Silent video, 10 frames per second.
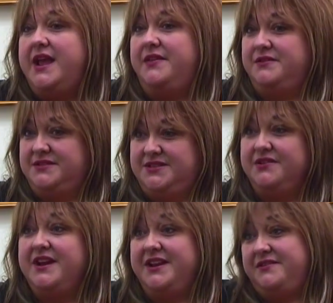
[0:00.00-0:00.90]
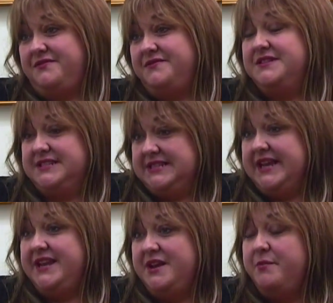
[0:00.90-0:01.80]
and they're still kind of
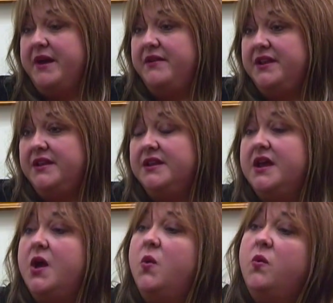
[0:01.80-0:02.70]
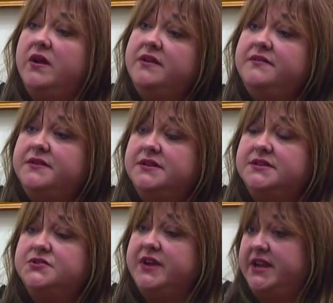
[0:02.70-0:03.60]
deciding about it, one of
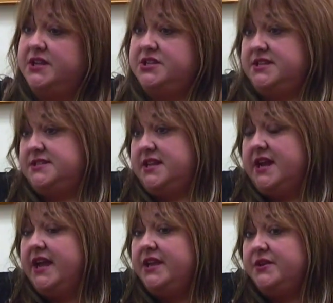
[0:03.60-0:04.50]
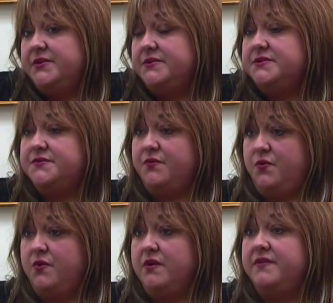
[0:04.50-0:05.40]
the strategies that I use
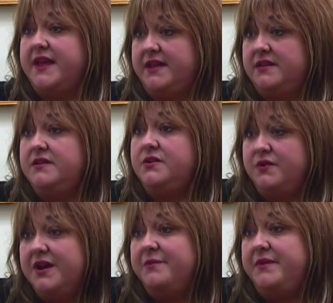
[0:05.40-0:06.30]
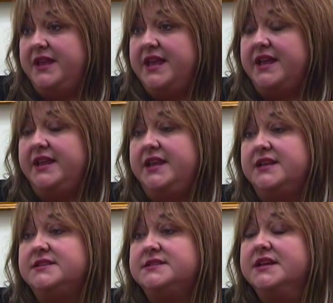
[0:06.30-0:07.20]
for that new coming
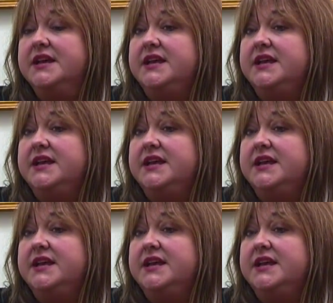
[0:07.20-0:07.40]
catechist